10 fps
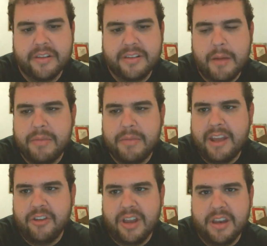
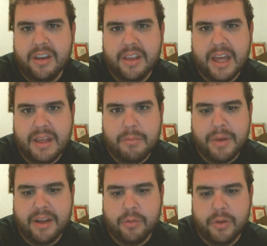temptation that he
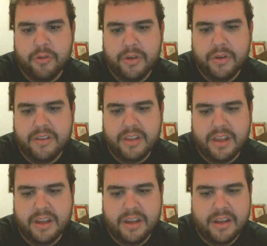picked, which was
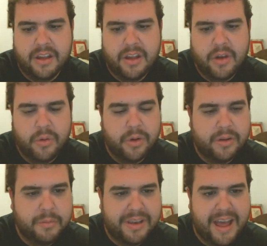the
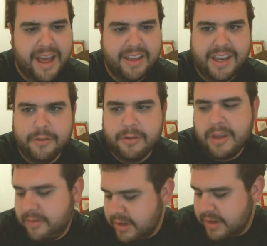medallion of
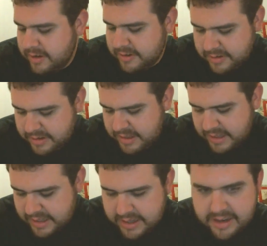safety or something like that.